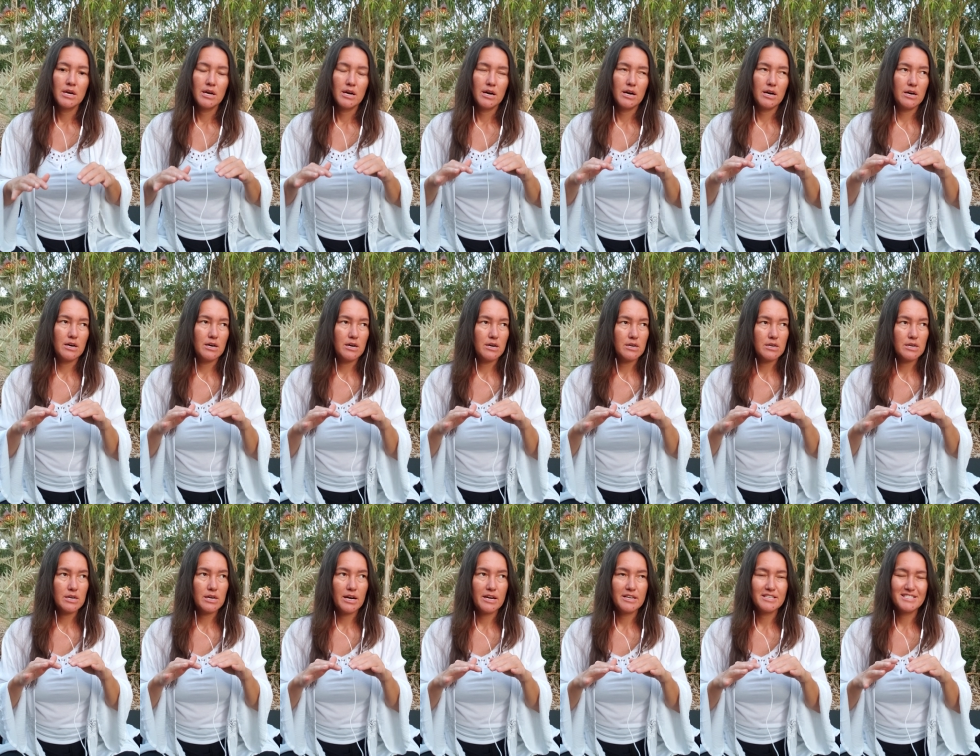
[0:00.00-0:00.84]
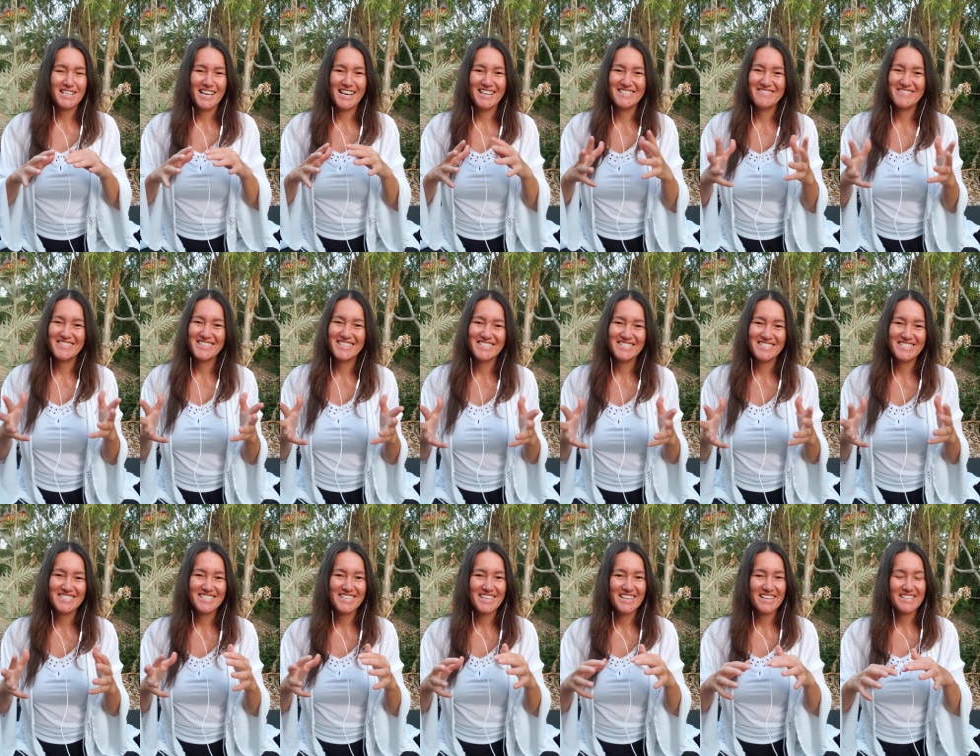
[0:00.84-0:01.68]
guys, you
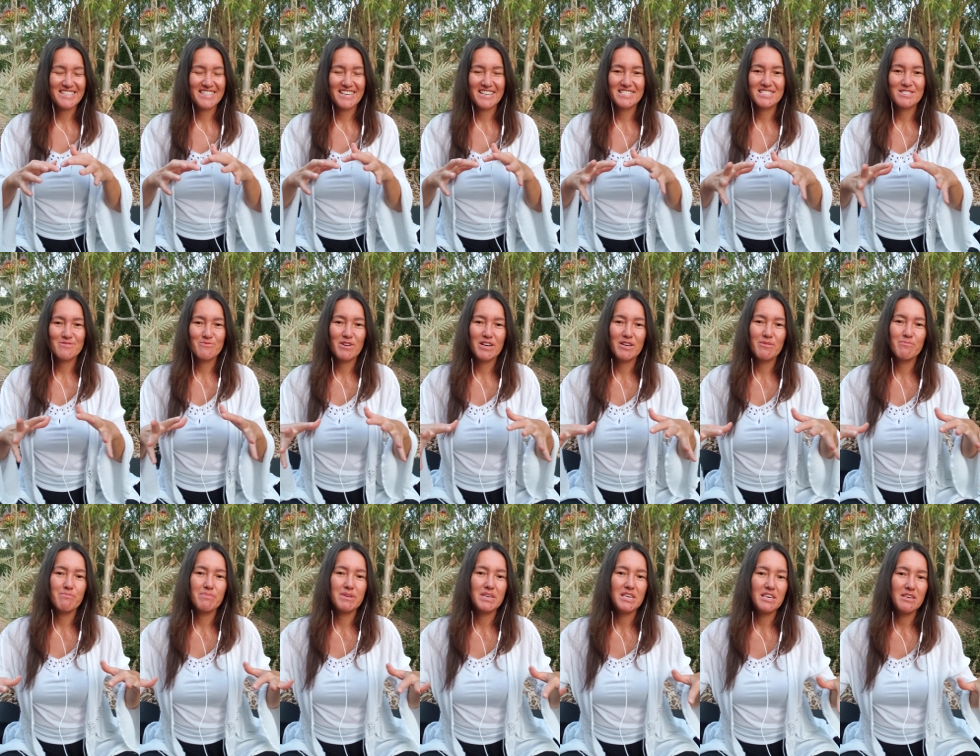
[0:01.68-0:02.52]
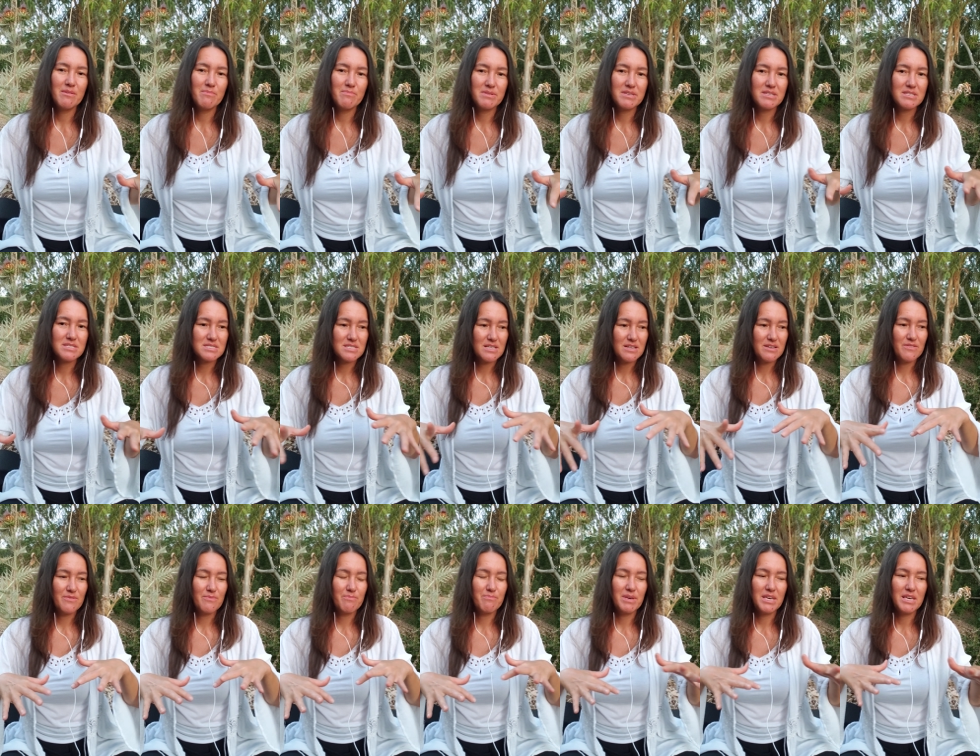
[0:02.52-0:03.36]
can check. That's why babies,
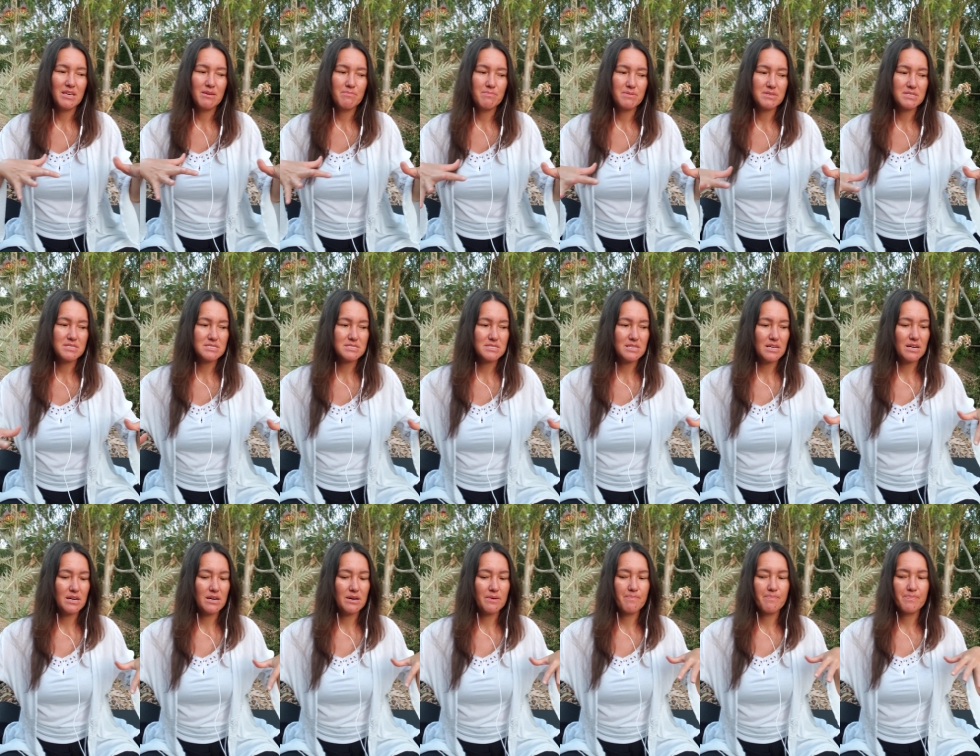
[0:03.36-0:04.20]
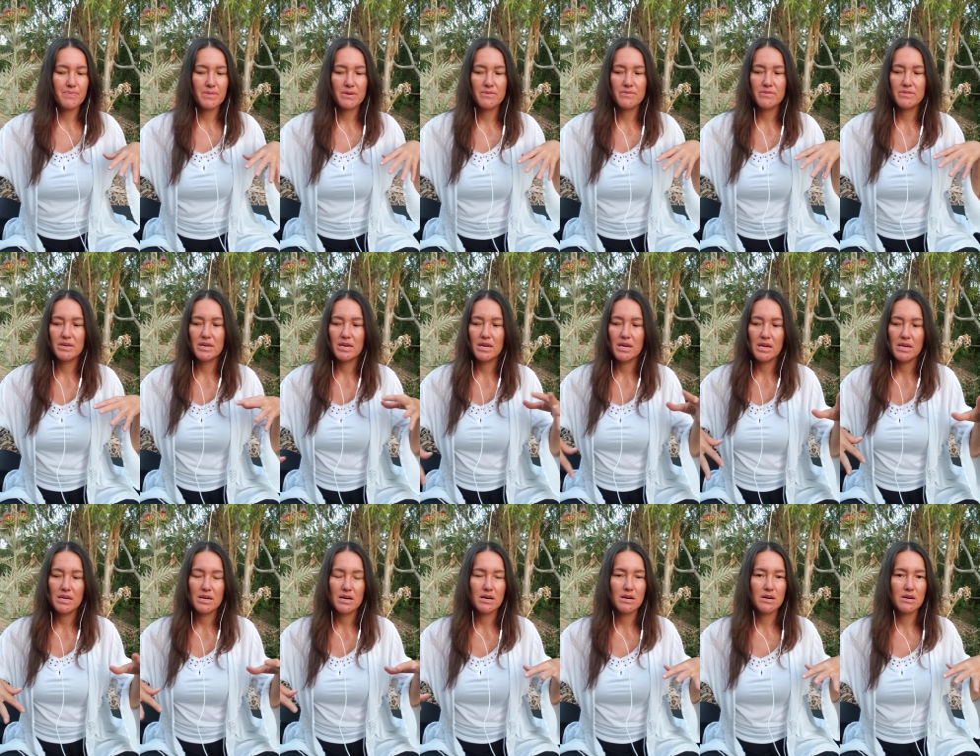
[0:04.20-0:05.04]

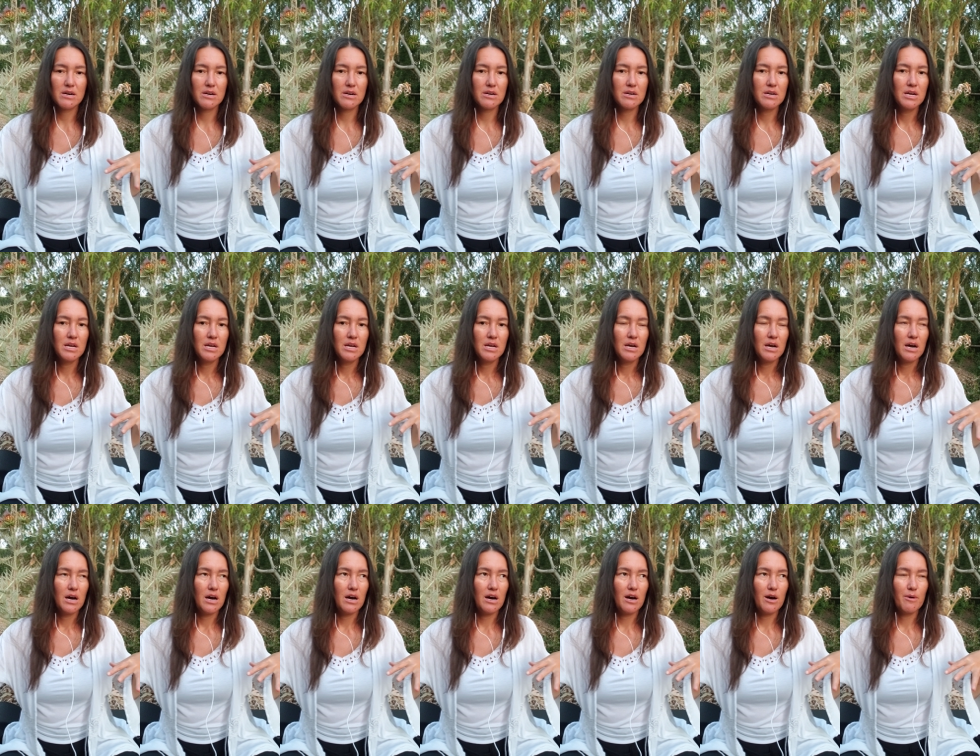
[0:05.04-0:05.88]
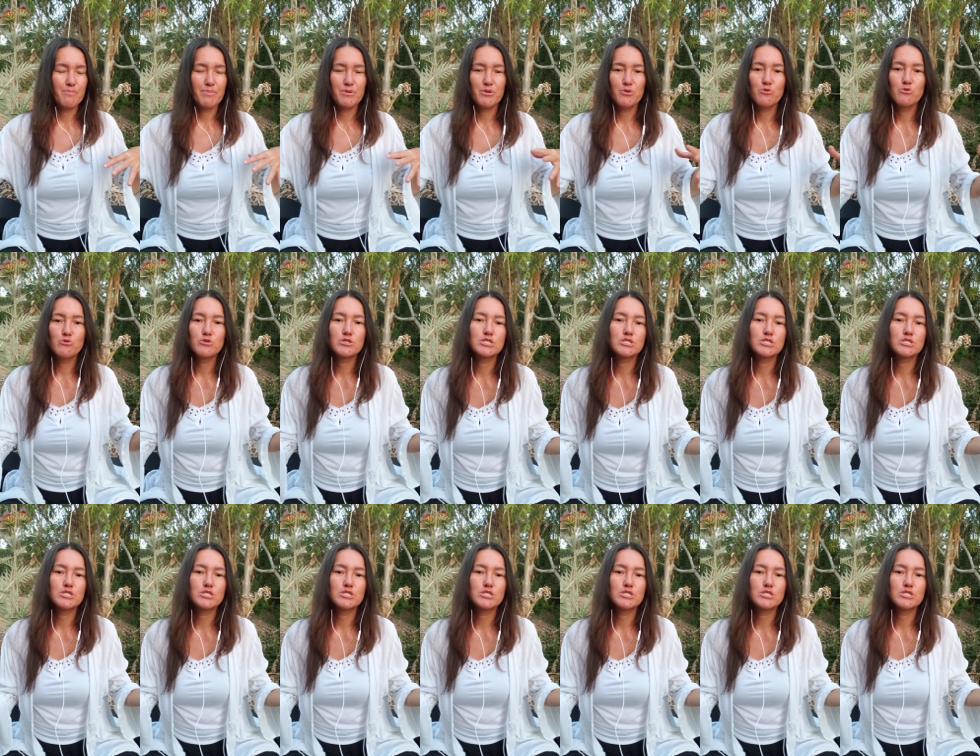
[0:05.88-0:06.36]
they are pure